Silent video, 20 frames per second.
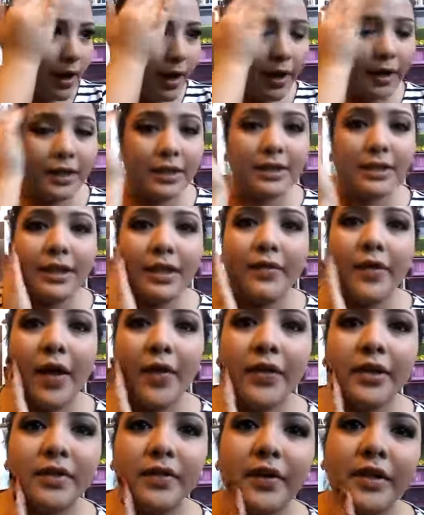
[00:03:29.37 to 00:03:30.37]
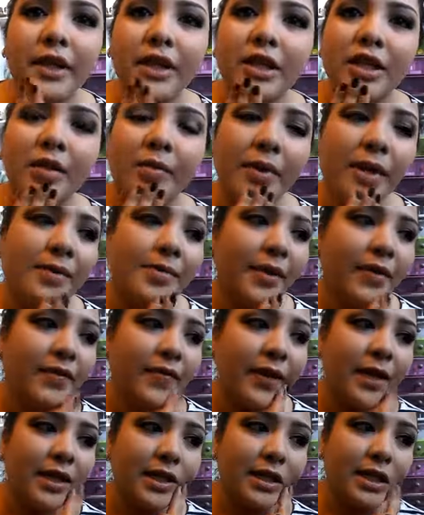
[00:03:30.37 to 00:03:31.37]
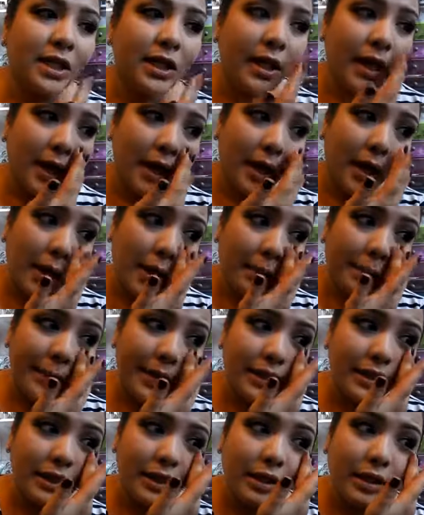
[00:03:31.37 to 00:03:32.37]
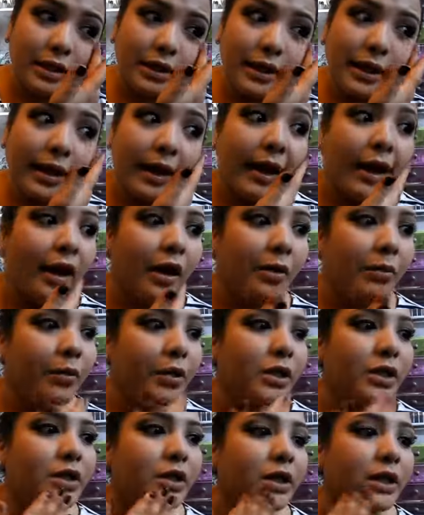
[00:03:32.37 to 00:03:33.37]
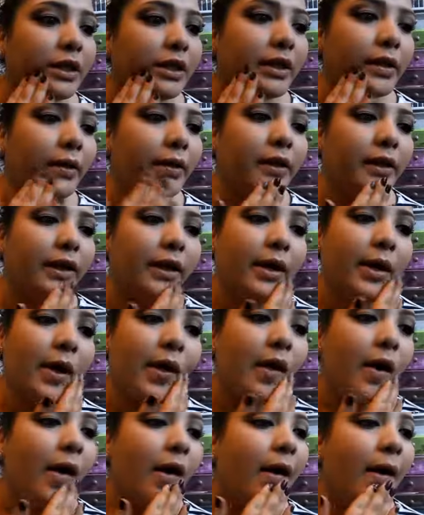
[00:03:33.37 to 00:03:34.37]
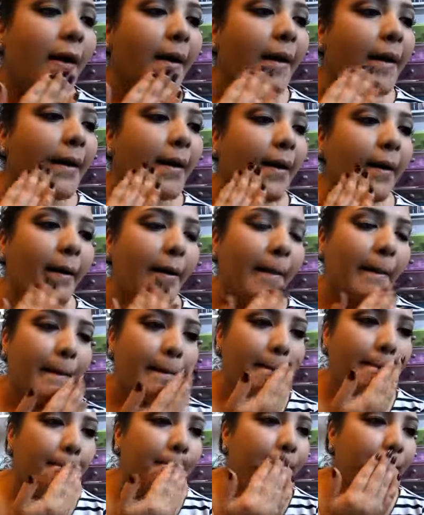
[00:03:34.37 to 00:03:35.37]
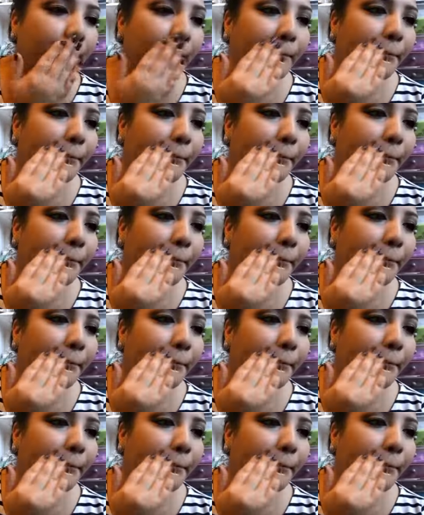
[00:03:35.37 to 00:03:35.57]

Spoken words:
I just love how this foundation makes my face look. It makes it look like airbrushed, literally. So